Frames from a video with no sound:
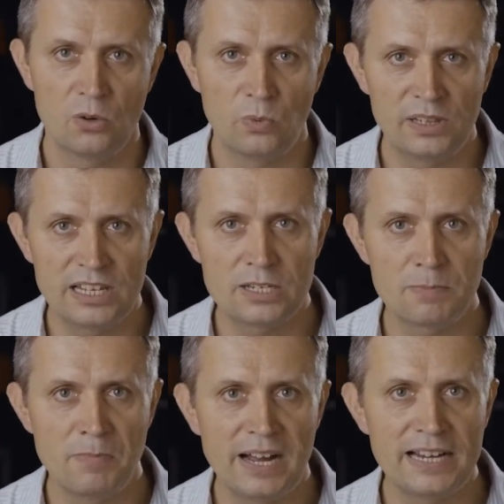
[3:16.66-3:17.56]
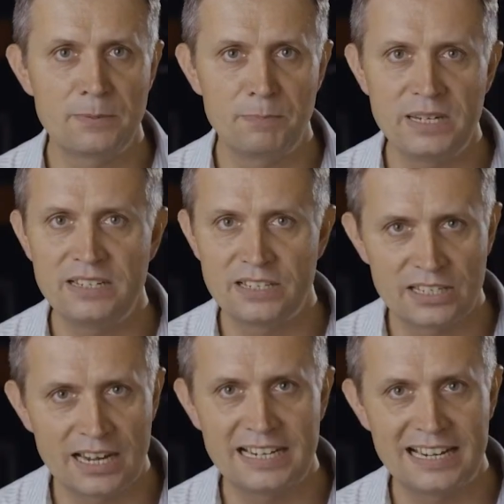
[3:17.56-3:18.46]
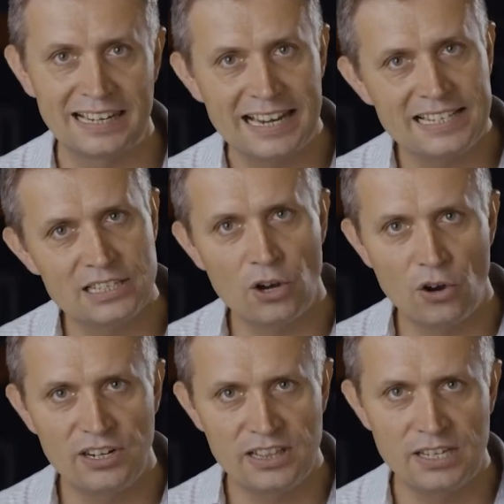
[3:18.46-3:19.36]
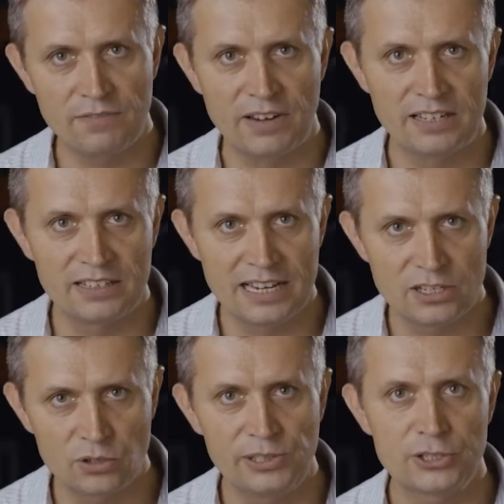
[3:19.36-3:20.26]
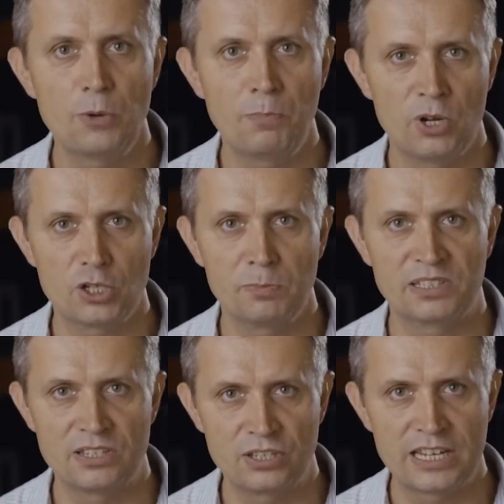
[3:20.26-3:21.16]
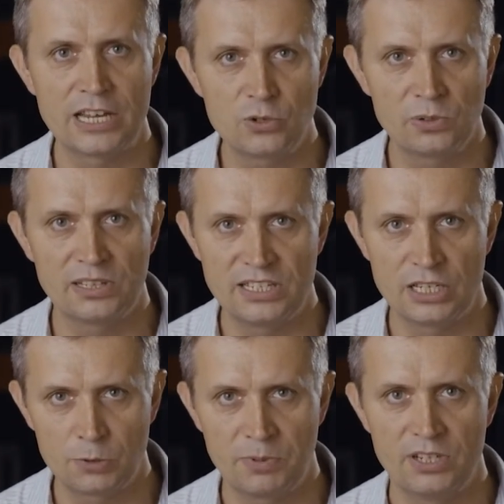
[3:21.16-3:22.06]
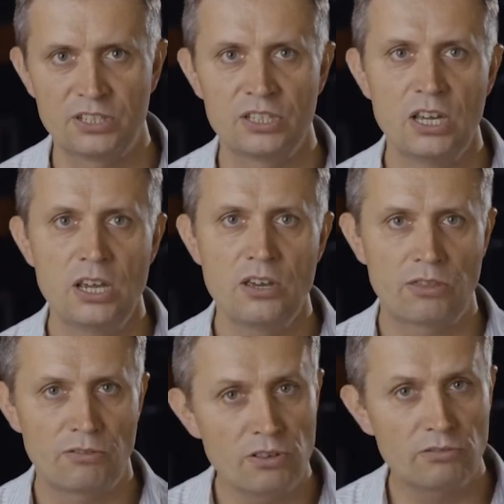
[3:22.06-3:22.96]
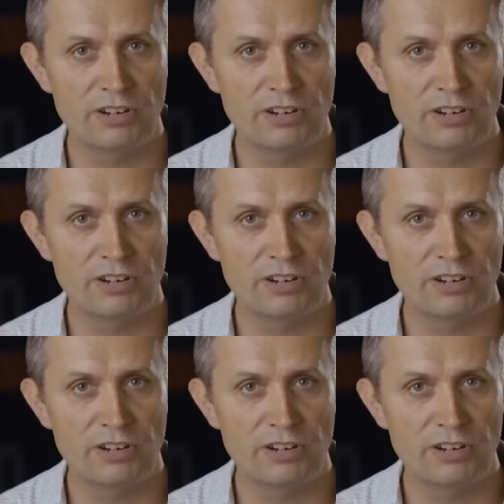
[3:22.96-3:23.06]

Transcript: While this might be decided later on in the event, it's also possible to schedule this experience through the